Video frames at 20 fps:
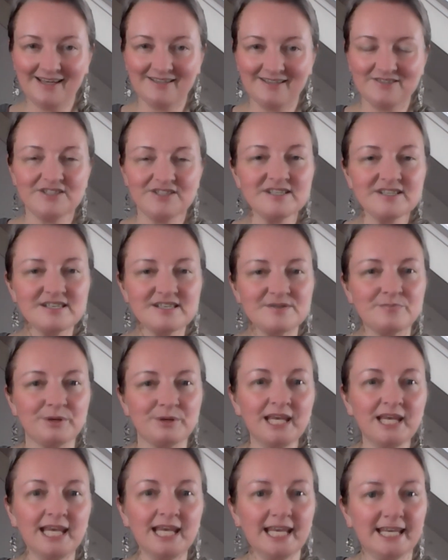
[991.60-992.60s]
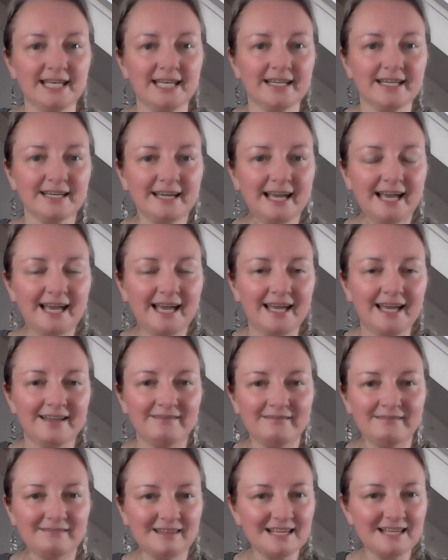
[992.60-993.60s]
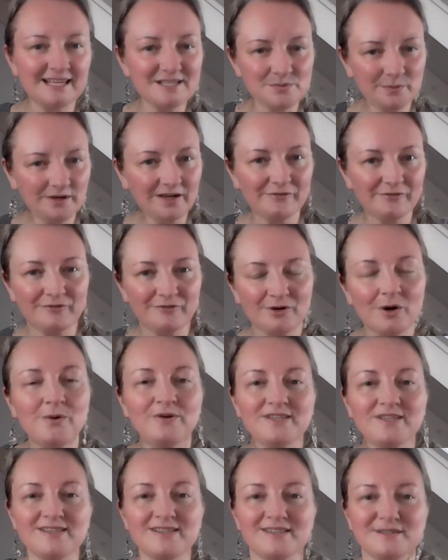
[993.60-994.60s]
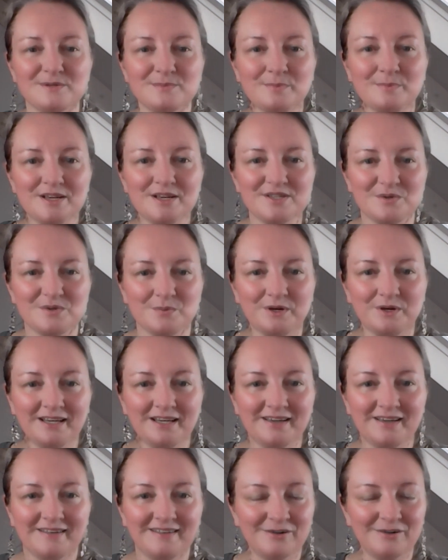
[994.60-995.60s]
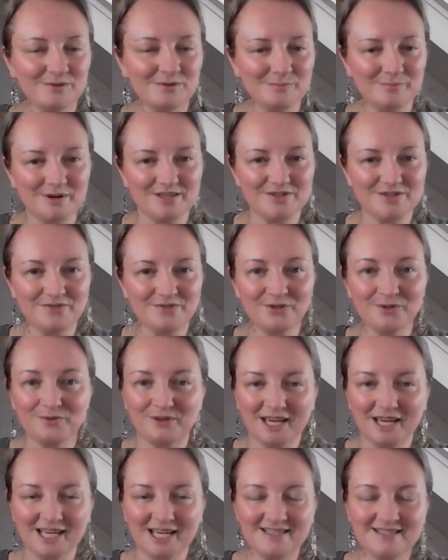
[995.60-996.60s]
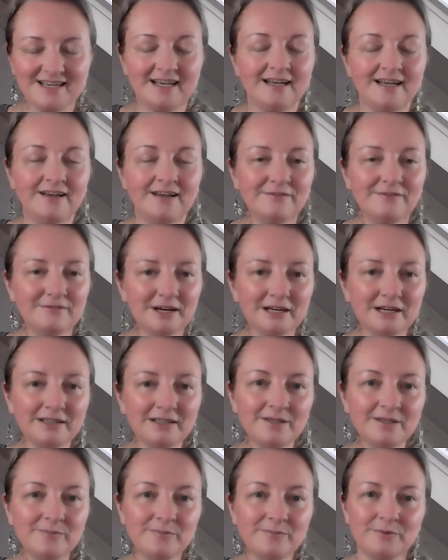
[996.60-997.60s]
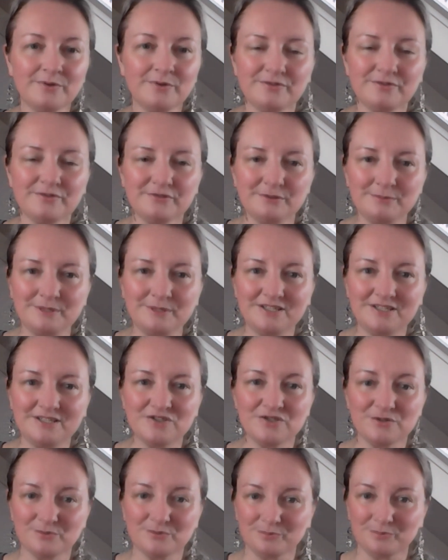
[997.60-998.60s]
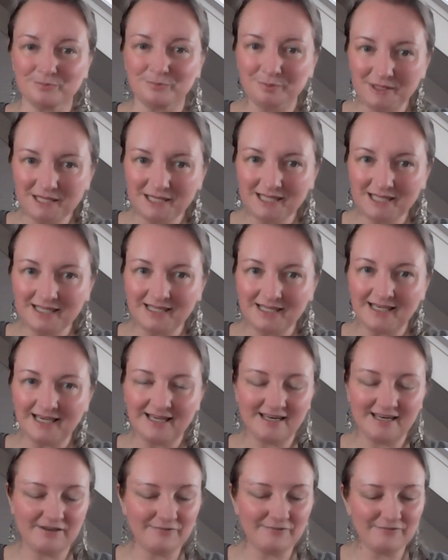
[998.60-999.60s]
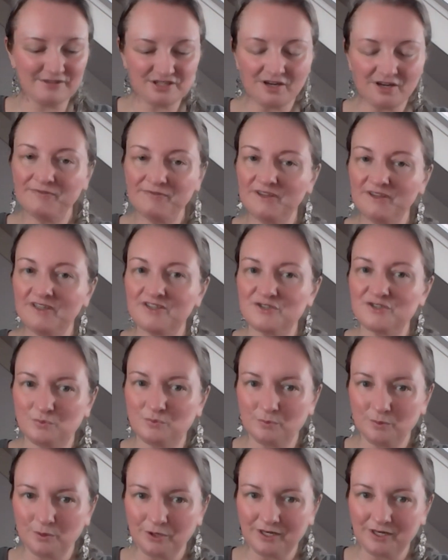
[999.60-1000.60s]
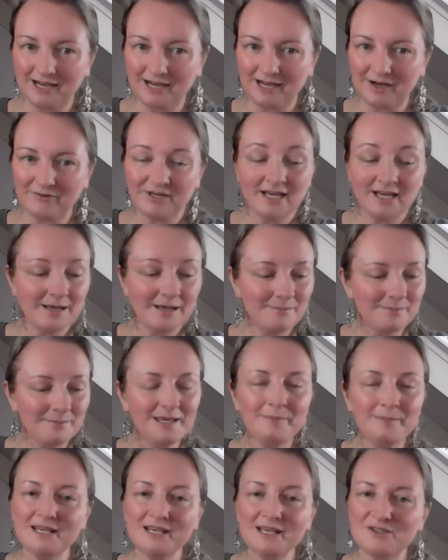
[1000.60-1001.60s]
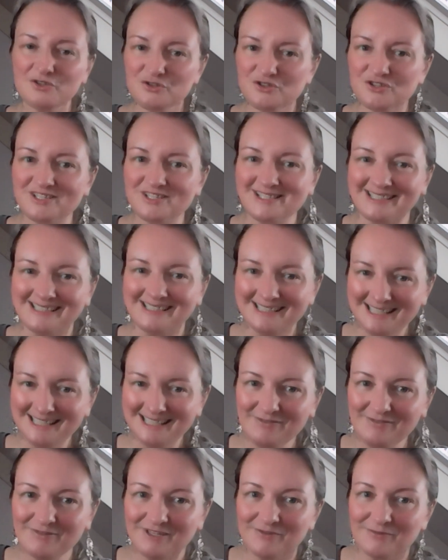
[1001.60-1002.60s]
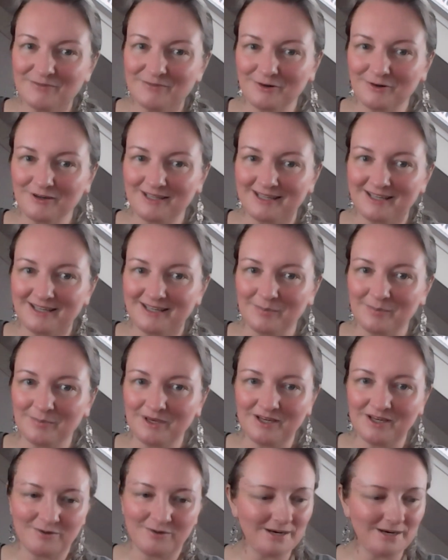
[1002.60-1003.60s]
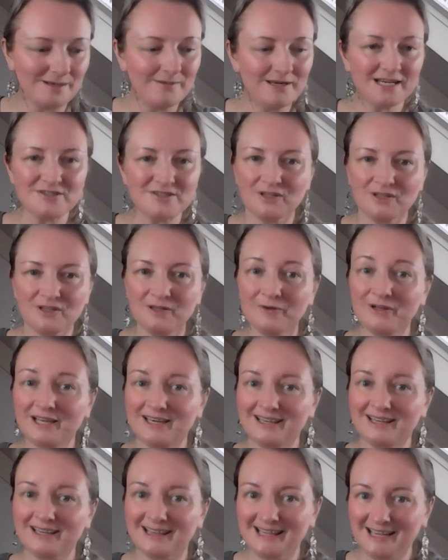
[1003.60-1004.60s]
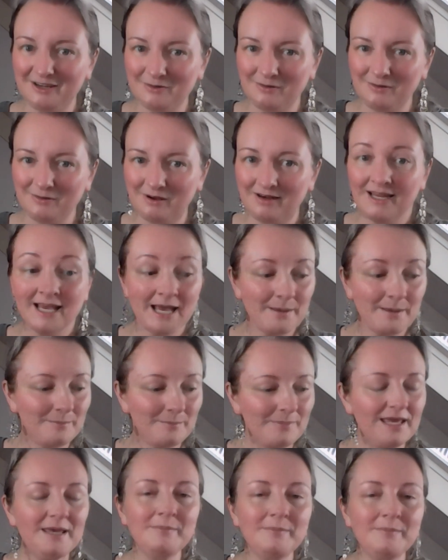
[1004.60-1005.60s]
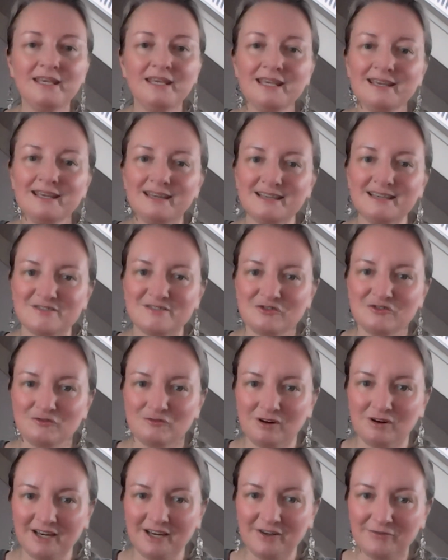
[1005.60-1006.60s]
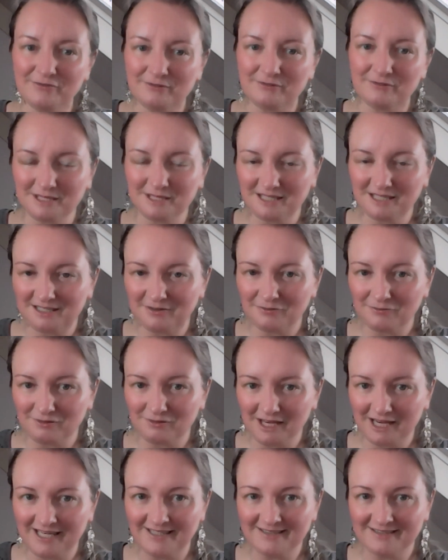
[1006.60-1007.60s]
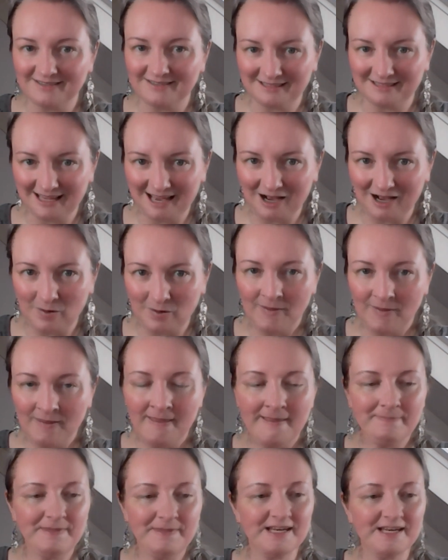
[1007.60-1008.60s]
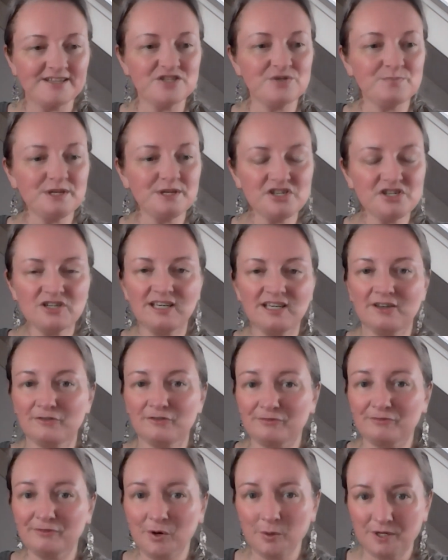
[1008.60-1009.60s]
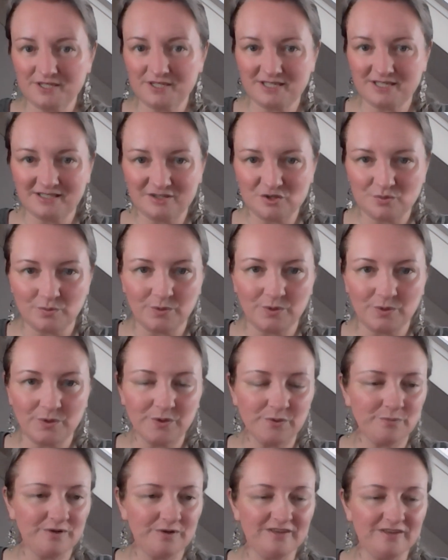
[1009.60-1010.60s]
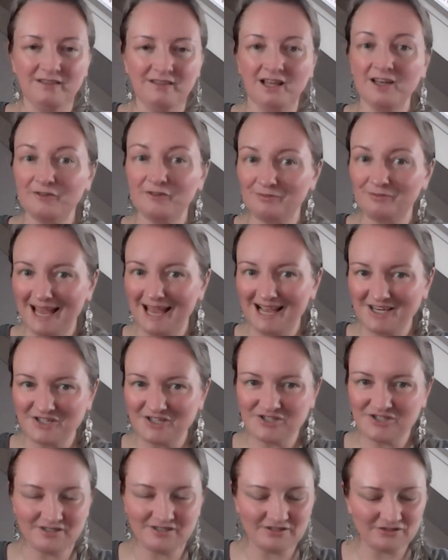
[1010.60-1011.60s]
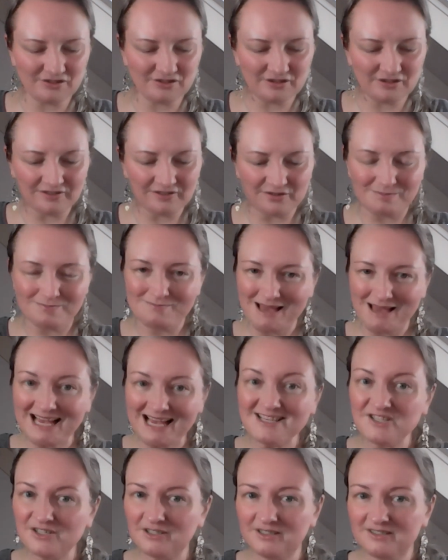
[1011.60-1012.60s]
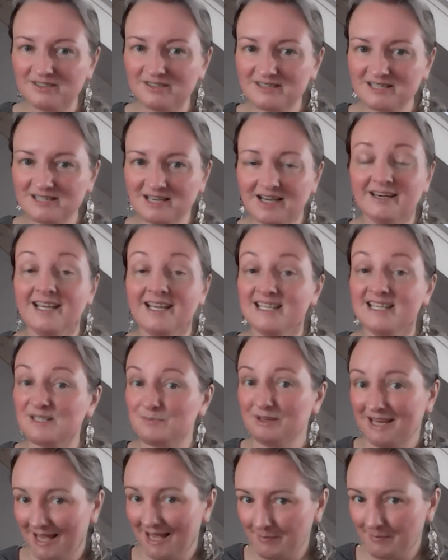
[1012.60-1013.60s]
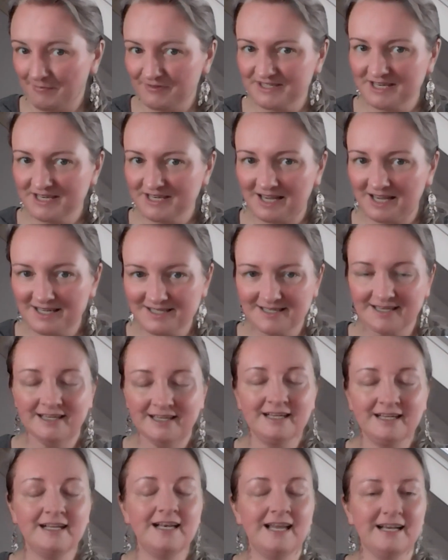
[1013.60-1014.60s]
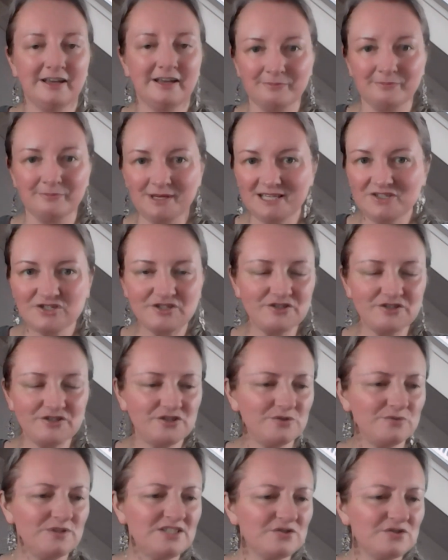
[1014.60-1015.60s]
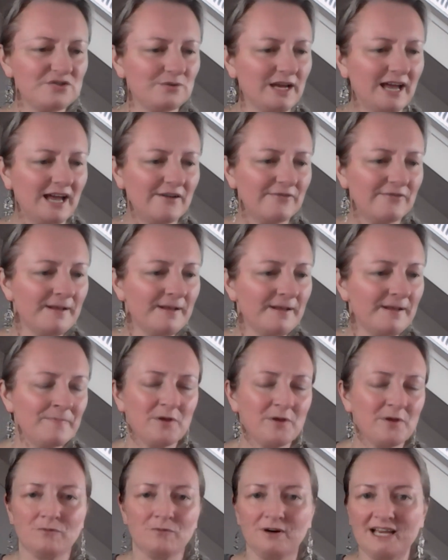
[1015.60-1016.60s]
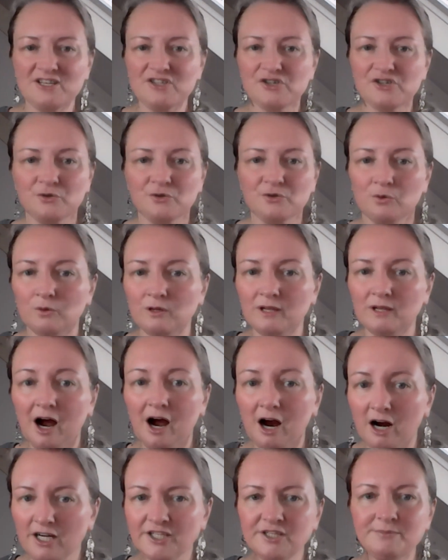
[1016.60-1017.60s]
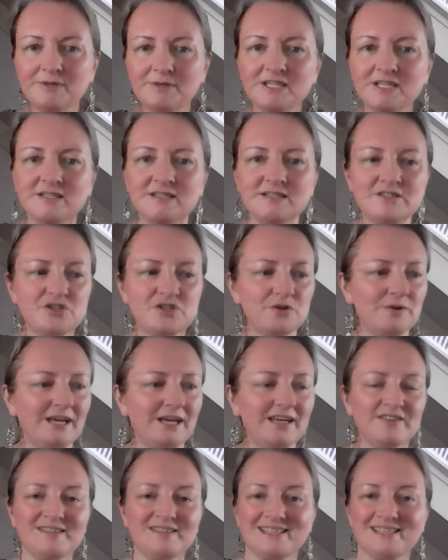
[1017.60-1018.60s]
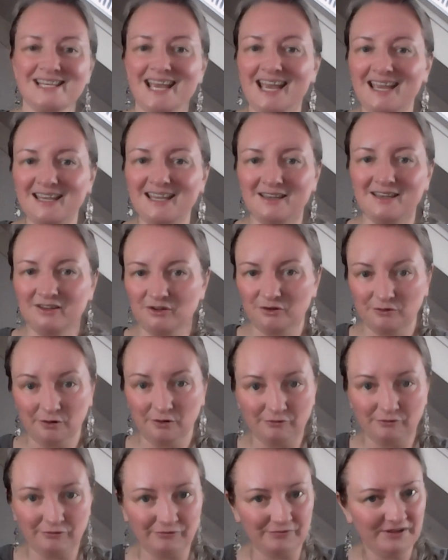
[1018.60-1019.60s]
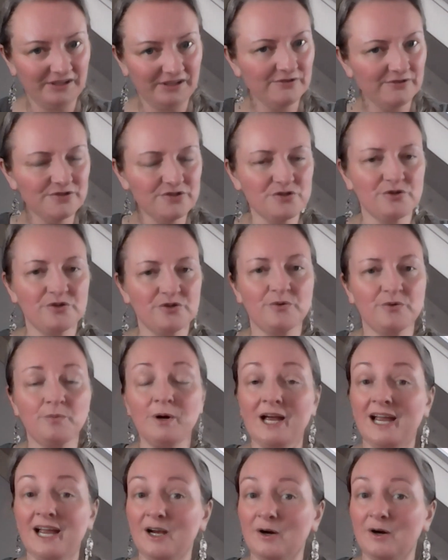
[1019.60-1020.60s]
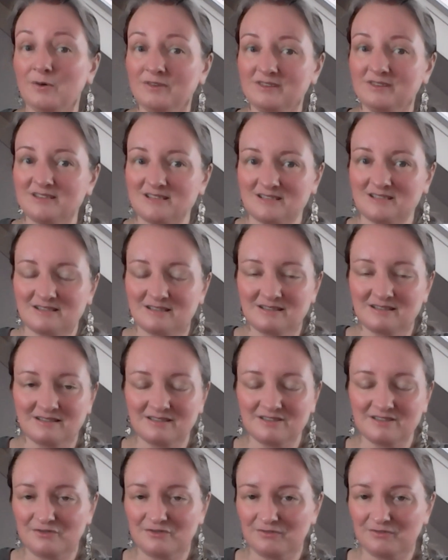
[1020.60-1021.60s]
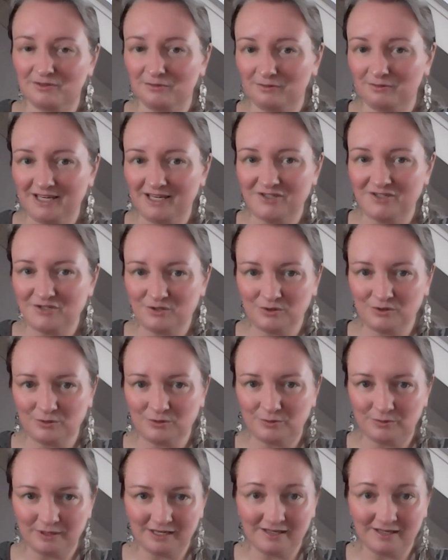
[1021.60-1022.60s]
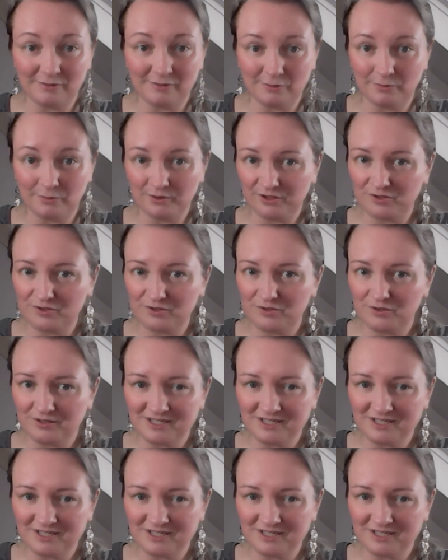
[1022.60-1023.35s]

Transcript: Just be. And that's what I've noticed this past week or the past few days. Very important for me to be. And if something doesn't work out, maybe I should just leave it for a little bit, or maybe I should look at it later on. Maybe it isn't right for me right now. And especially in the focus in this world with a lot of action, the masculine side has been emphasized. Like I've mentioned, you need to have rational arguments. You cannot say you don't feel a certain way or this doesn't feel right to you according to your